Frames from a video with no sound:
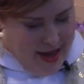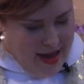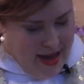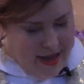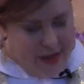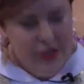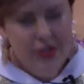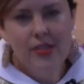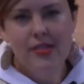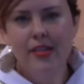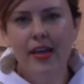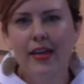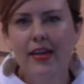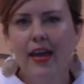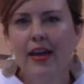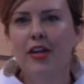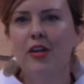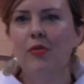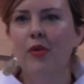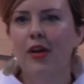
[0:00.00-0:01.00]
And just like
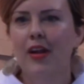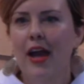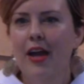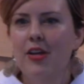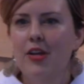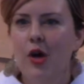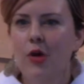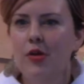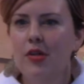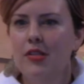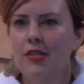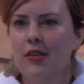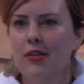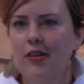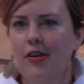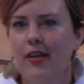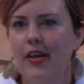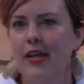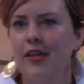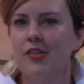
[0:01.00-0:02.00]
anyone, I noticed in
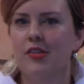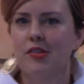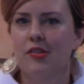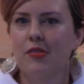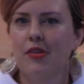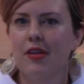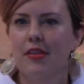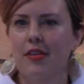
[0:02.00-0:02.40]
our history